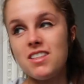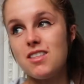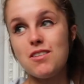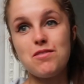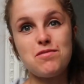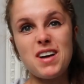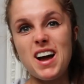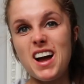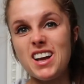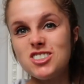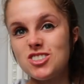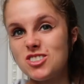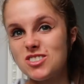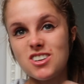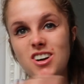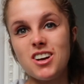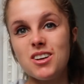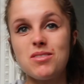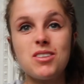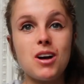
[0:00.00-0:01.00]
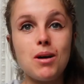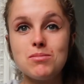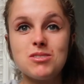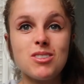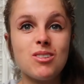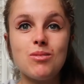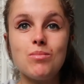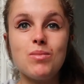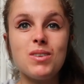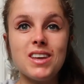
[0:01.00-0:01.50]
And the fat just kind of
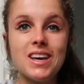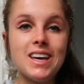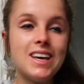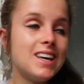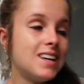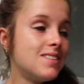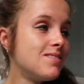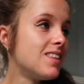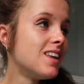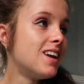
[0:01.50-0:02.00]
comes along with it.